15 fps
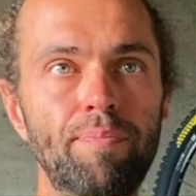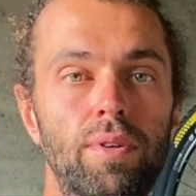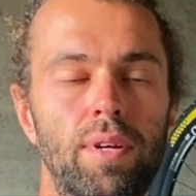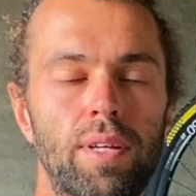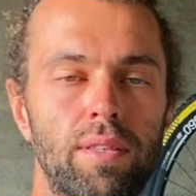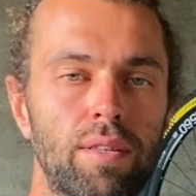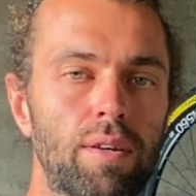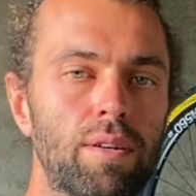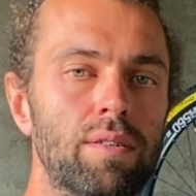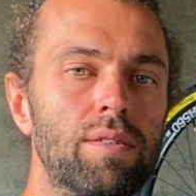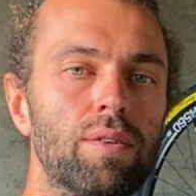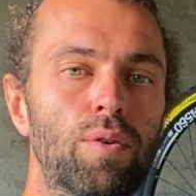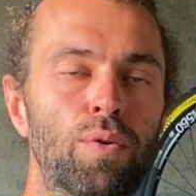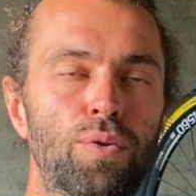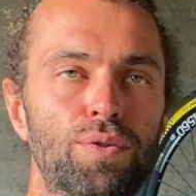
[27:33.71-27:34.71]
It does
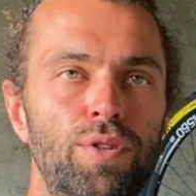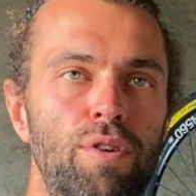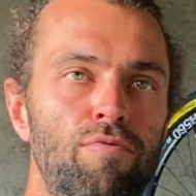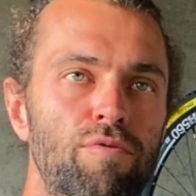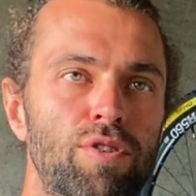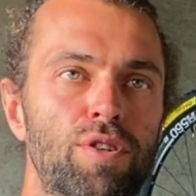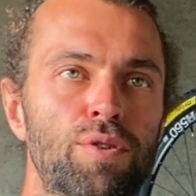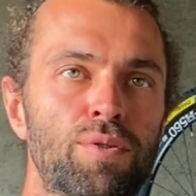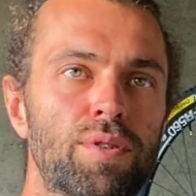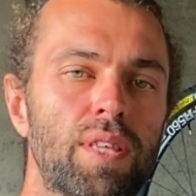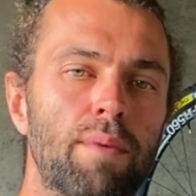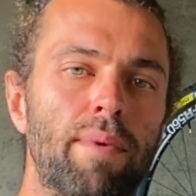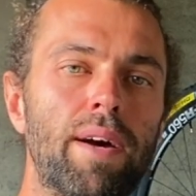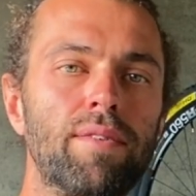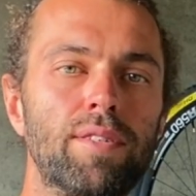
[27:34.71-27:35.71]
also reduce the
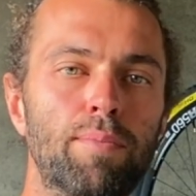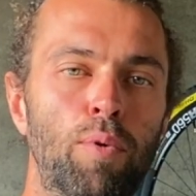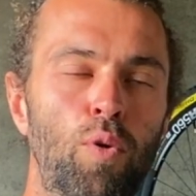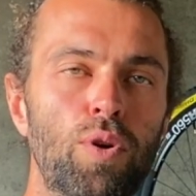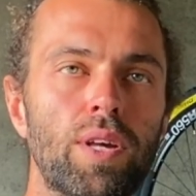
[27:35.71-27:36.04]
amount of support